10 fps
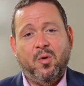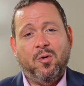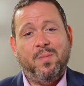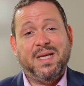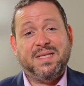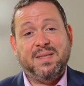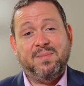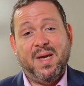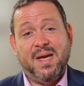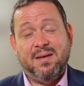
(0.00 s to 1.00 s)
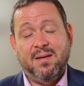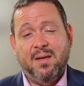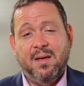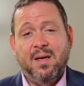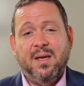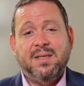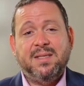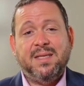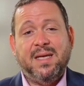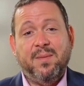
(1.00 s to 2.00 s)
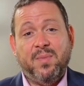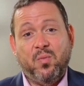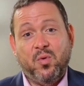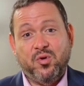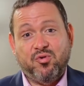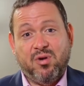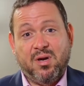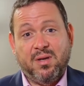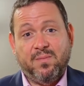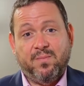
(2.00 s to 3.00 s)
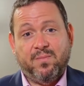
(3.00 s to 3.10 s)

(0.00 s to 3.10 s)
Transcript: or a plastic bag to keep the wound dry.